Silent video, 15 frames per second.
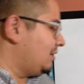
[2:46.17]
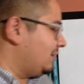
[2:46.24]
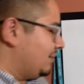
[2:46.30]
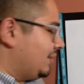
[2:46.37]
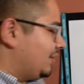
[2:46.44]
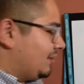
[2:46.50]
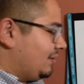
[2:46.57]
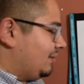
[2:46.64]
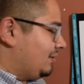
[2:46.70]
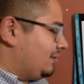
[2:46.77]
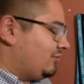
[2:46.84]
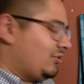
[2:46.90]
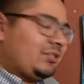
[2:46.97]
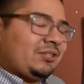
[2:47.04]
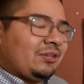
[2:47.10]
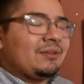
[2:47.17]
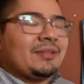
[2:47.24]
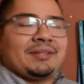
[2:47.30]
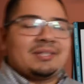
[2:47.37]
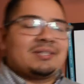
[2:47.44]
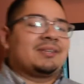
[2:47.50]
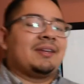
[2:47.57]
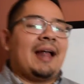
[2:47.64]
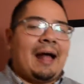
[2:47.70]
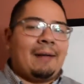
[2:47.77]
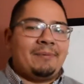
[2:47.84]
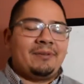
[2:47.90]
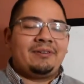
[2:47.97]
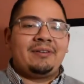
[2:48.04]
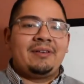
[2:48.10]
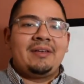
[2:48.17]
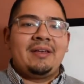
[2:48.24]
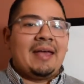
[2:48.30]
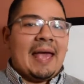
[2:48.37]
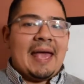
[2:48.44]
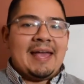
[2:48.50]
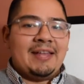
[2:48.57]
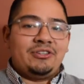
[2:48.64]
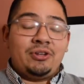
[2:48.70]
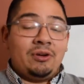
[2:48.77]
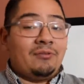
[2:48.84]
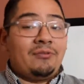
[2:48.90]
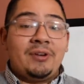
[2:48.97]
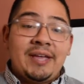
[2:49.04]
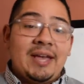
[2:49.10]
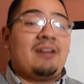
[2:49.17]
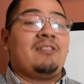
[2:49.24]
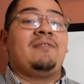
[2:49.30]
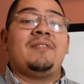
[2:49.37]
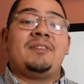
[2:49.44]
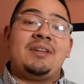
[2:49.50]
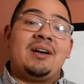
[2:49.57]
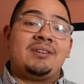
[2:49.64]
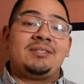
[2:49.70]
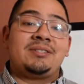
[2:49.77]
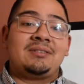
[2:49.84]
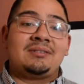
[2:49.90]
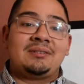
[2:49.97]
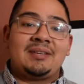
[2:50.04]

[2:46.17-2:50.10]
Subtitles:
know that this could happen, and don't freak out if it does.